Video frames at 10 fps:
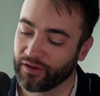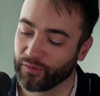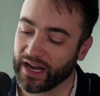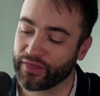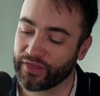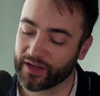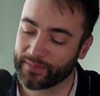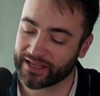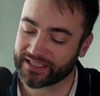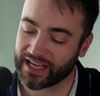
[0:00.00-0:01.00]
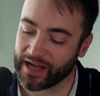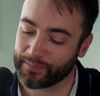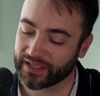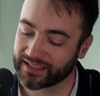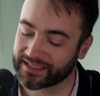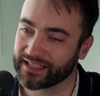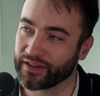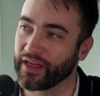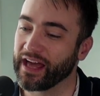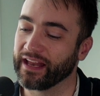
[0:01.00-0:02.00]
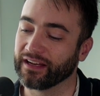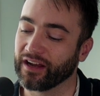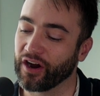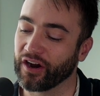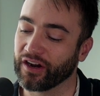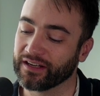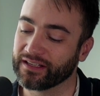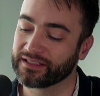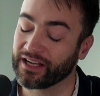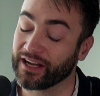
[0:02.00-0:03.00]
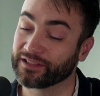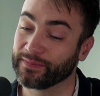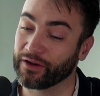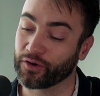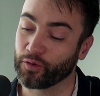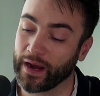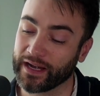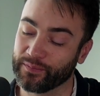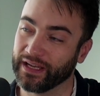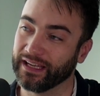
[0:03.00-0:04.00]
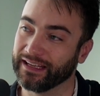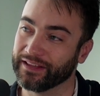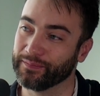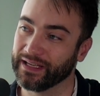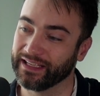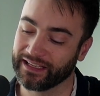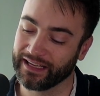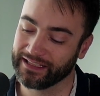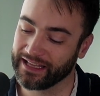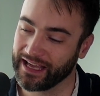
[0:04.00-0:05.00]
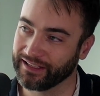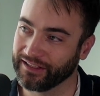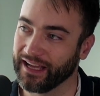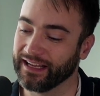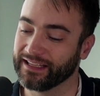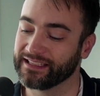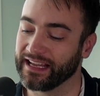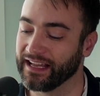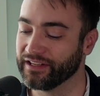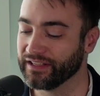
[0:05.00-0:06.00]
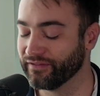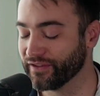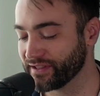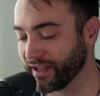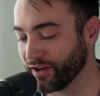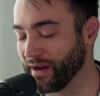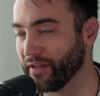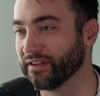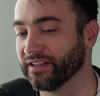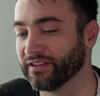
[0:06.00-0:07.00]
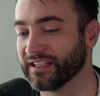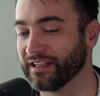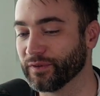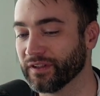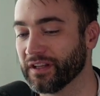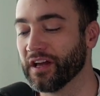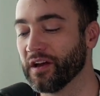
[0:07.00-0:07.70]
When I think about topics that are talked about quite a bit in the media and in the headlines and even just like around the dinner table,